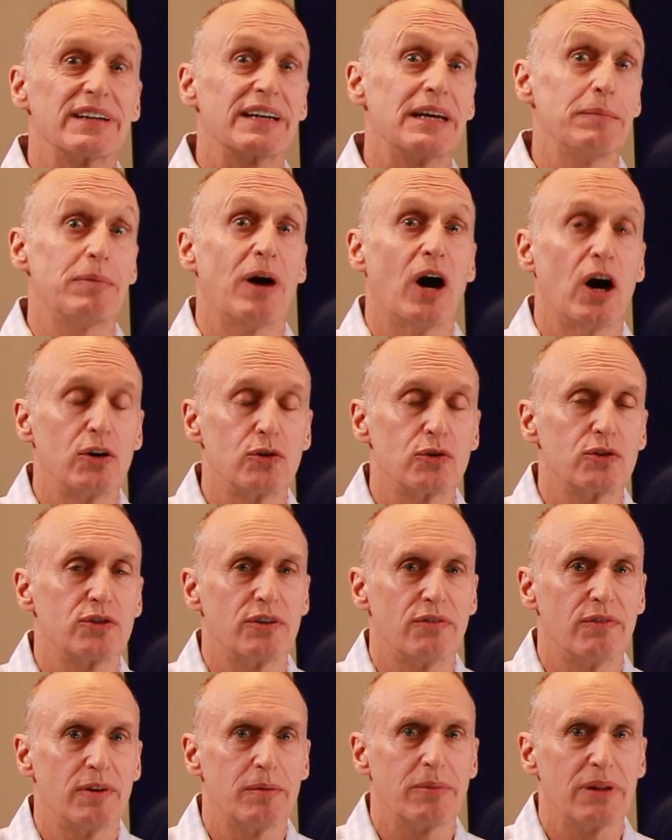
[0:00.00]
to keep hundreds
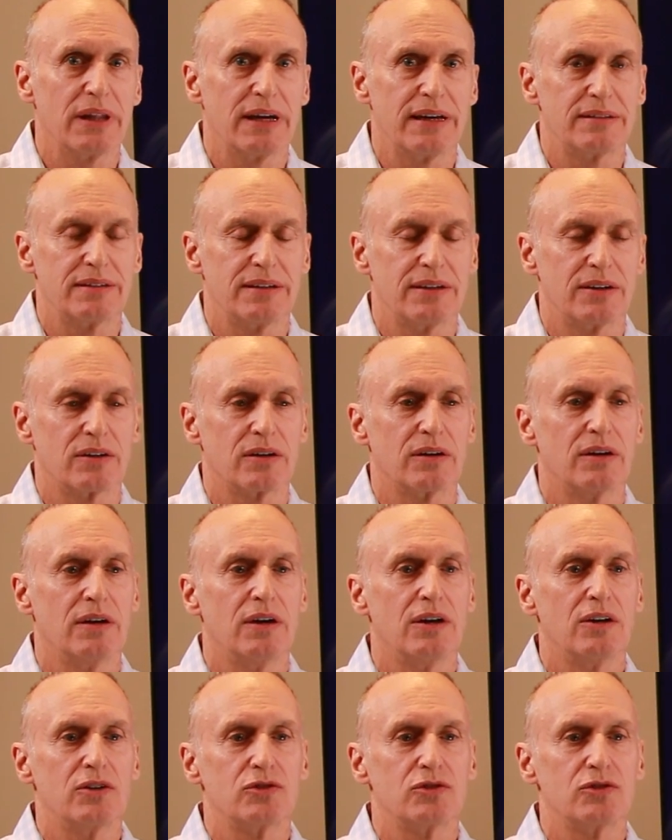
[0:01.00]
of implants here